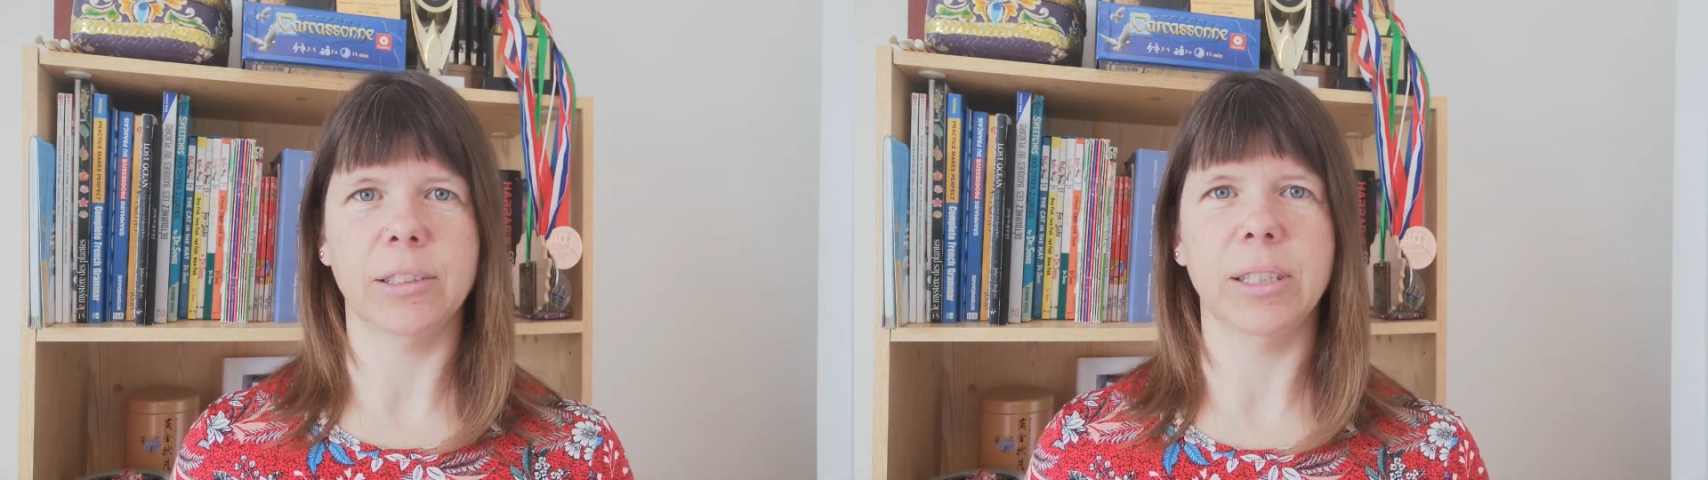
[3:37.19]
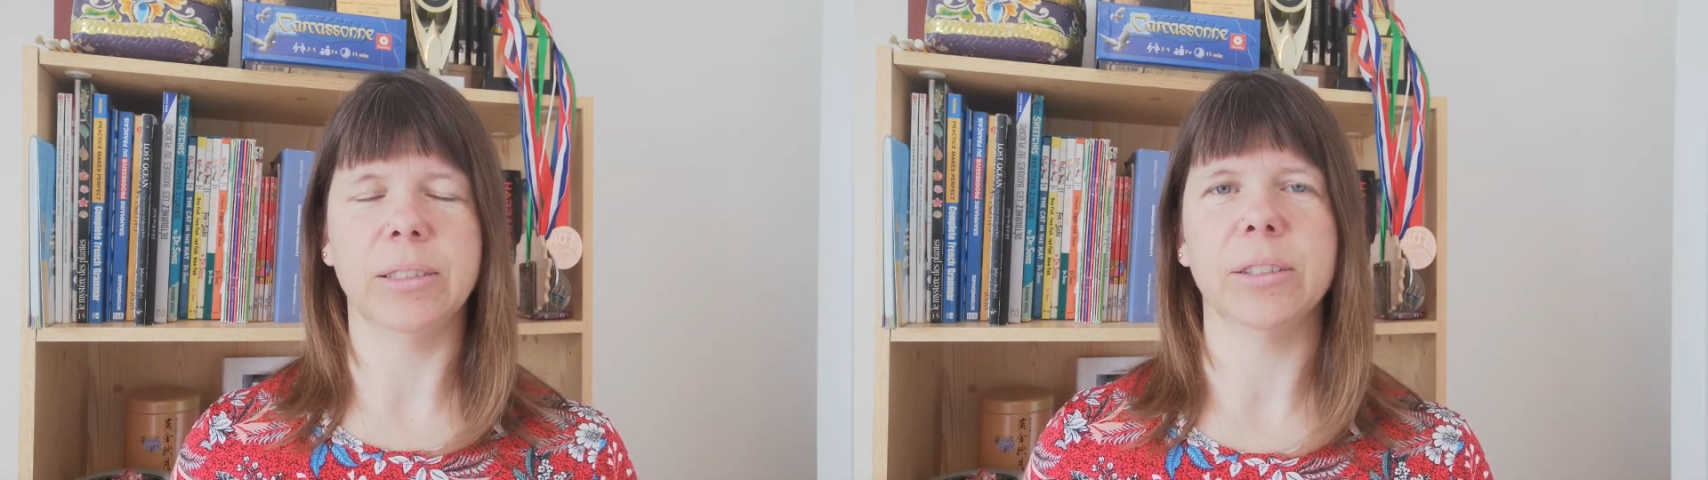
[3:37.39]

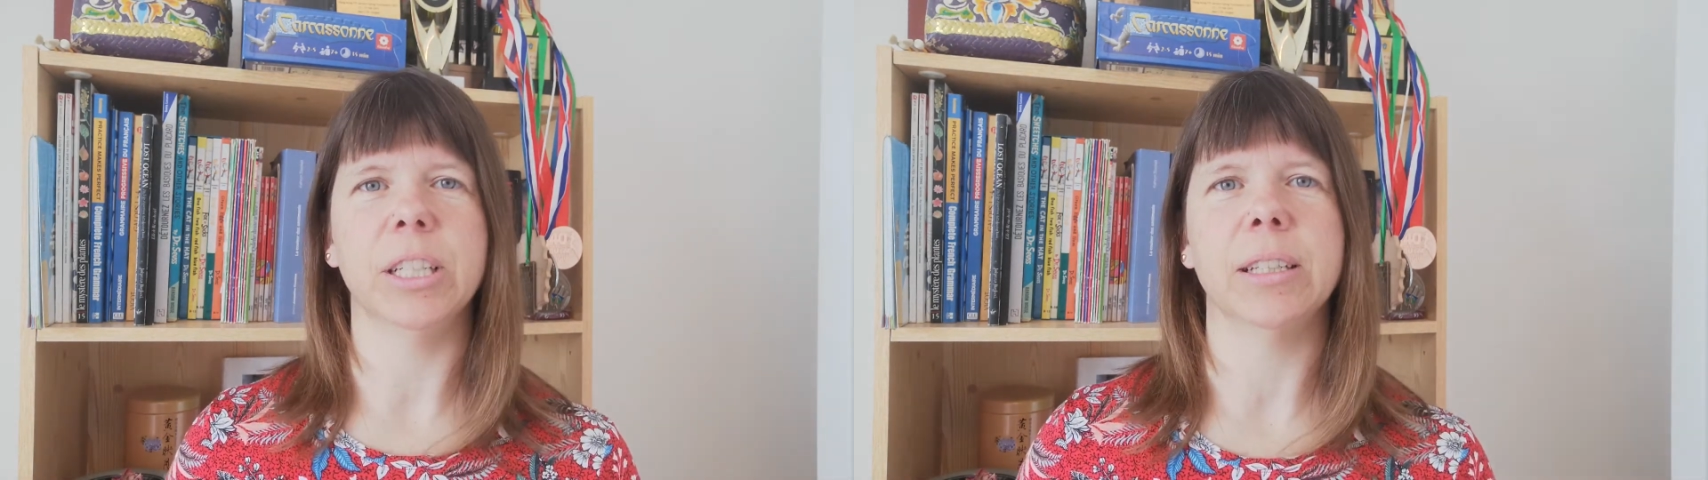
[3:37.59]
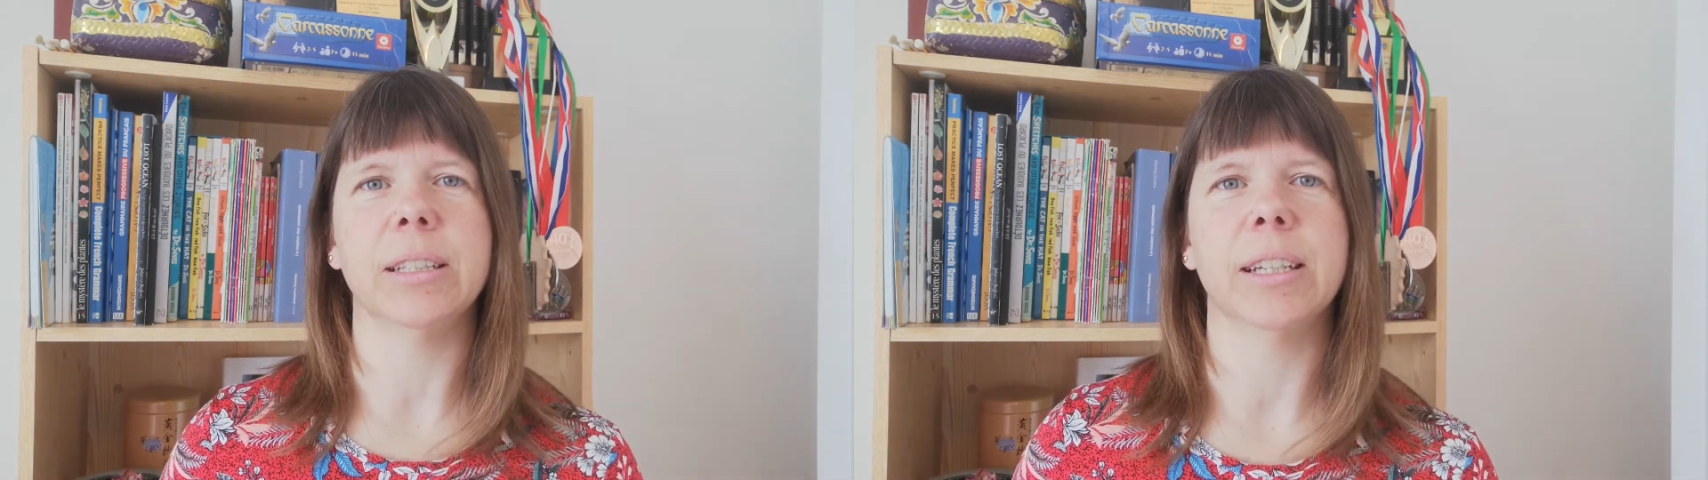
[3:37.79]
Is there
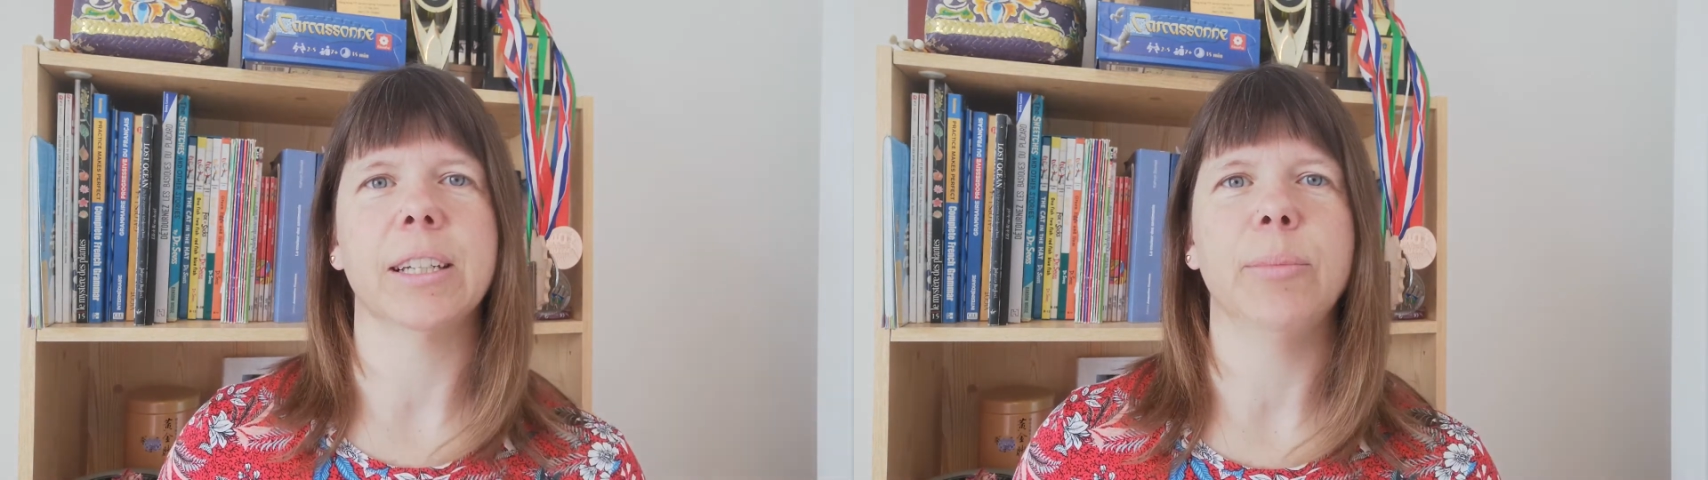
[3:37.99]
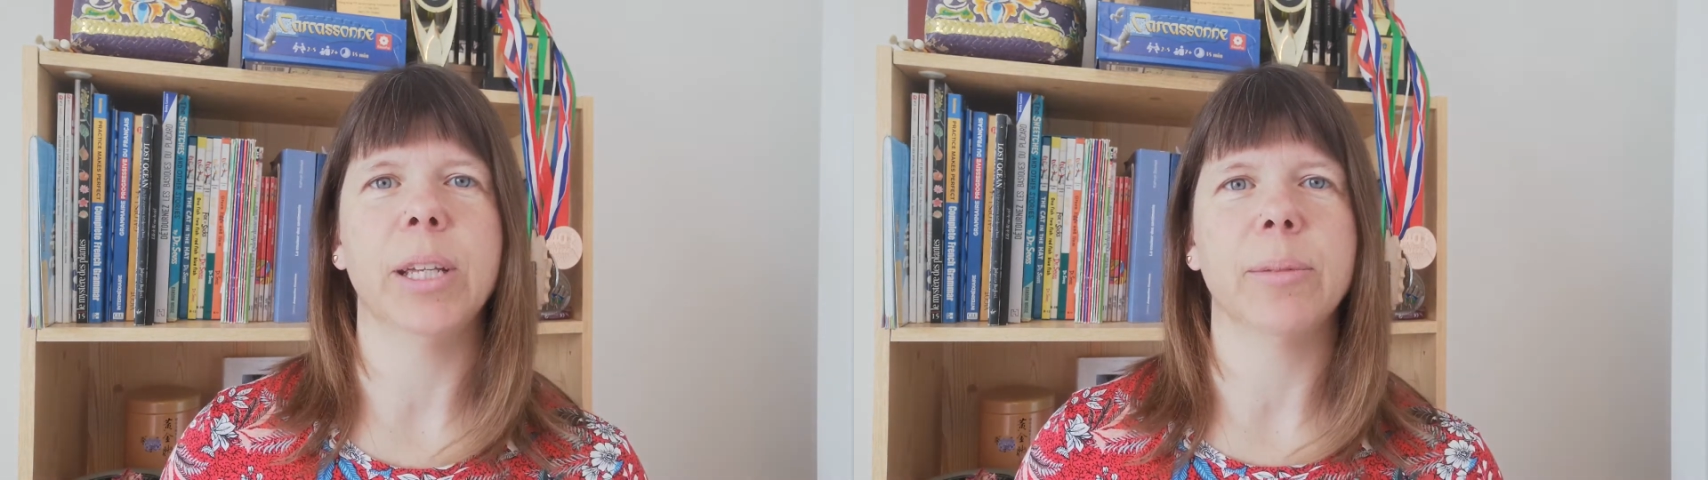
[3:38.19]
anything that
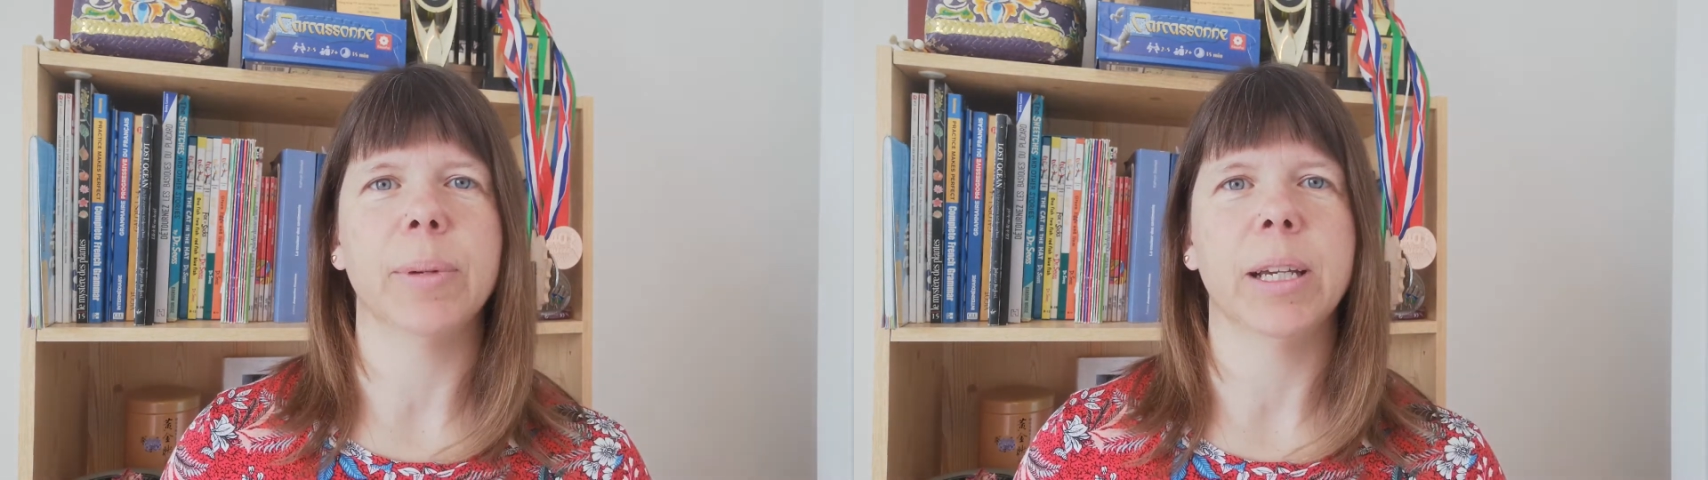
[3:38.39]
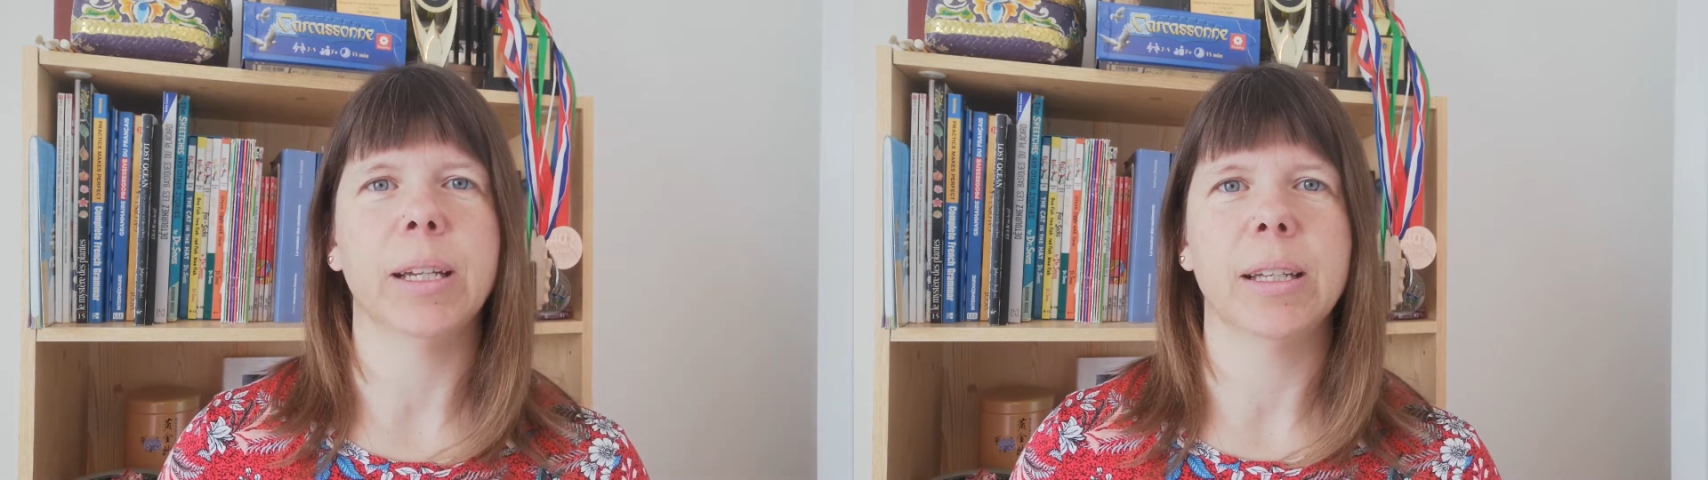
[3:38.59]
can make
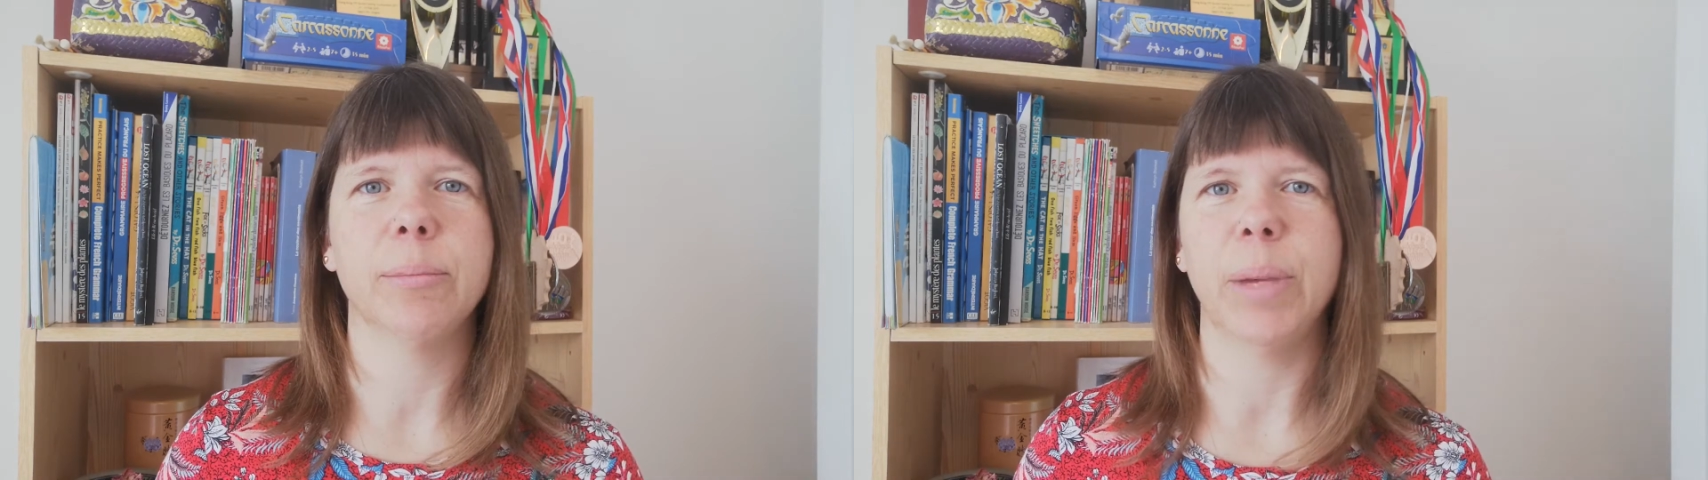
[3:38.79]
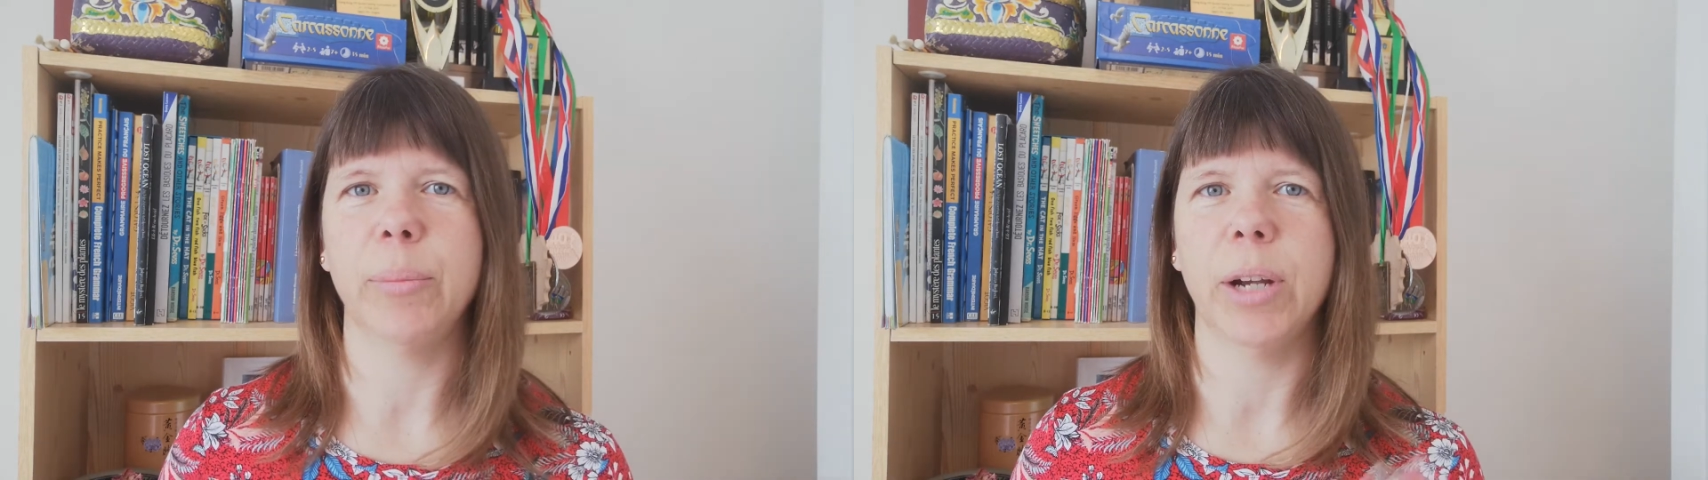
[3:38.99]
my